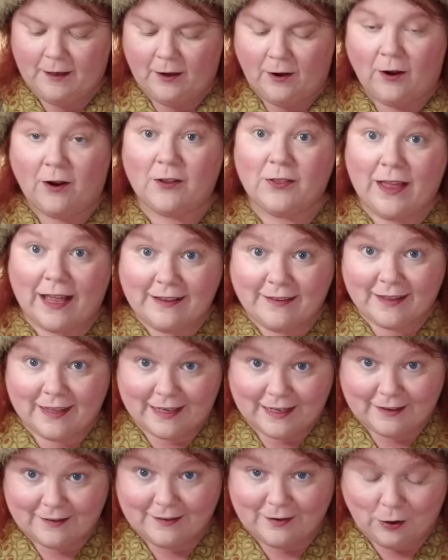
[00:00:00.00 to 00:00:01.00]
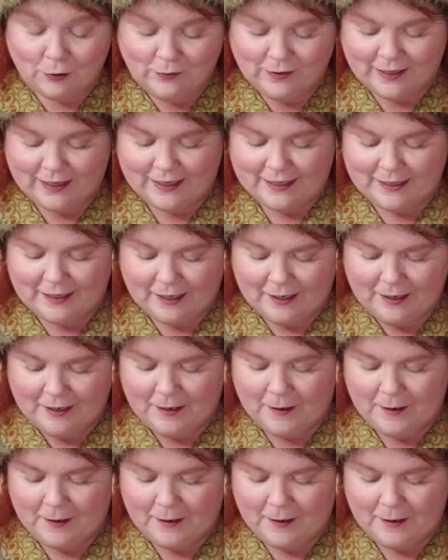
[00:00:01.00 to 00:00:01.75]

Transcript: All that's getting soaked in.